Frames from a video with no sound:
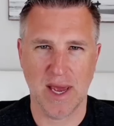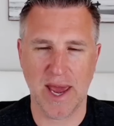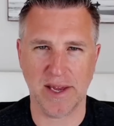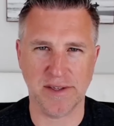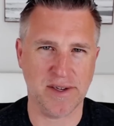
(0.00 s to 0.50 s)

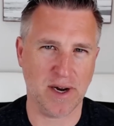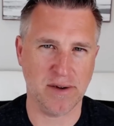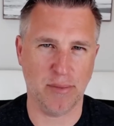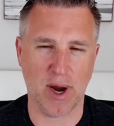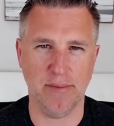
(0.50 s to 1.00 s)
Hey, it's
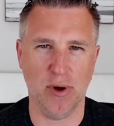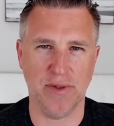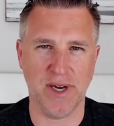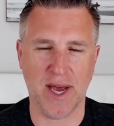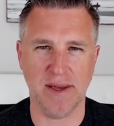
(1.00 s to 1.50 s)
Dr. Brian Mowll,
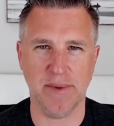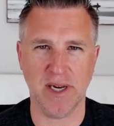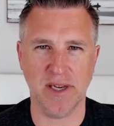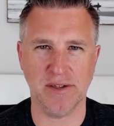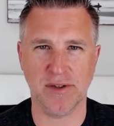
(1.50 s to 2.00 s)
the
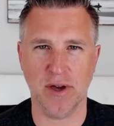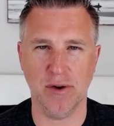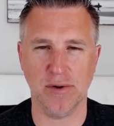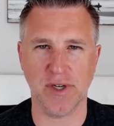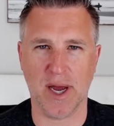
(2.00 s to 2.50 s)
diabetes
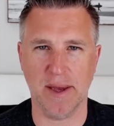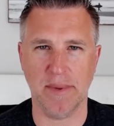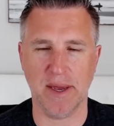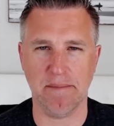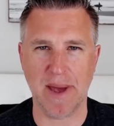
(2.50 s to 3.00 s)
coach. I am
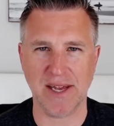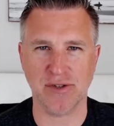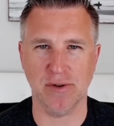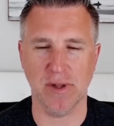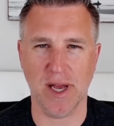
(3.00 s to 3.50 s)
a
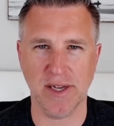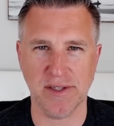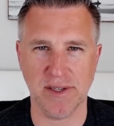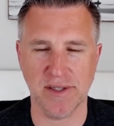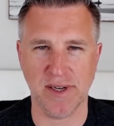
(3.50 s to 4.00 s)
master
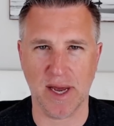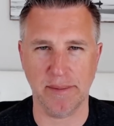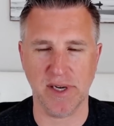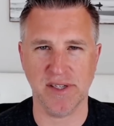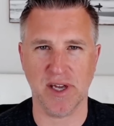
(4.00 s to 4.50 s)
licensed
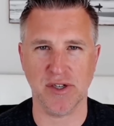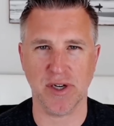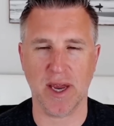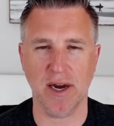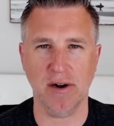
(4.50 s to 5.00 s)
diabetes
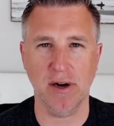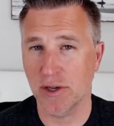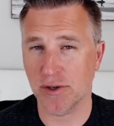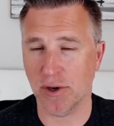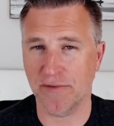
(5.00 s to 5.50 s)
educator,
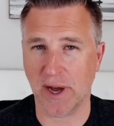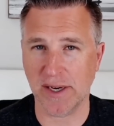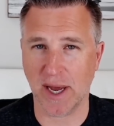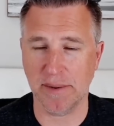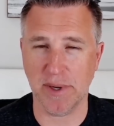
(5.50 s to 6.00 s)
certified
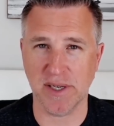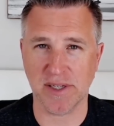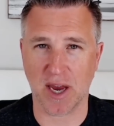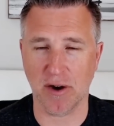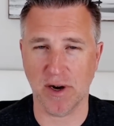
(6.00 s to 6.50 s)
diabetes
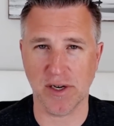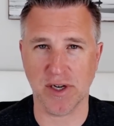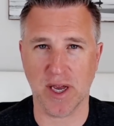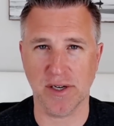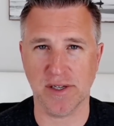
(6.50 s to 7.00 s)
care and
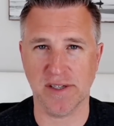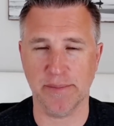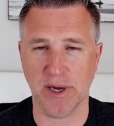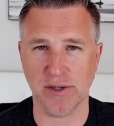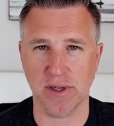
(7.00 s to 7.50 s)
education
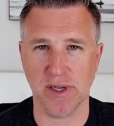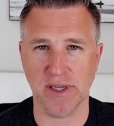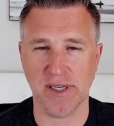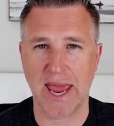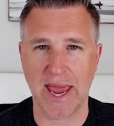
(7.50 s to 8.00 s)

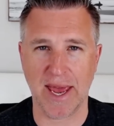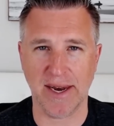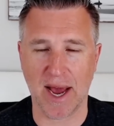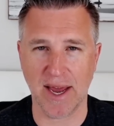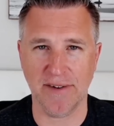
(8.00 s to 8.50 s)
specialist, and
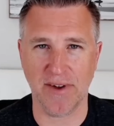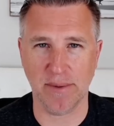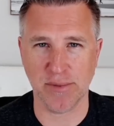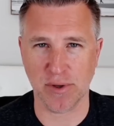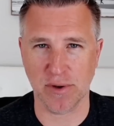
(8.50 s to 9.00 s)

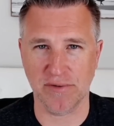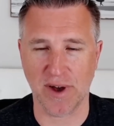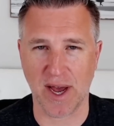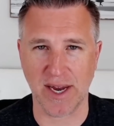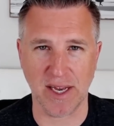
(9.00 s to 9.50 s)
IFM
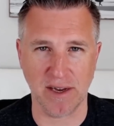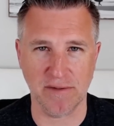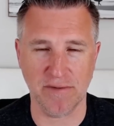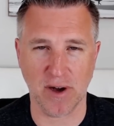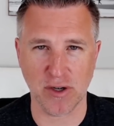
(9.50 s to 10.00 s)
certified in
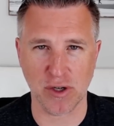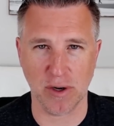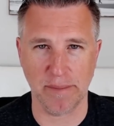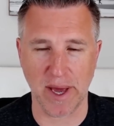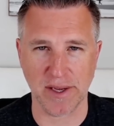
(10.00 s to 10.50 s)
functional
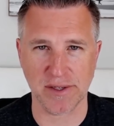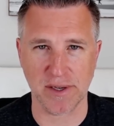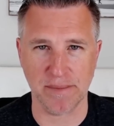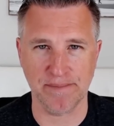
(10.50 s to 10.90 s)
medicine.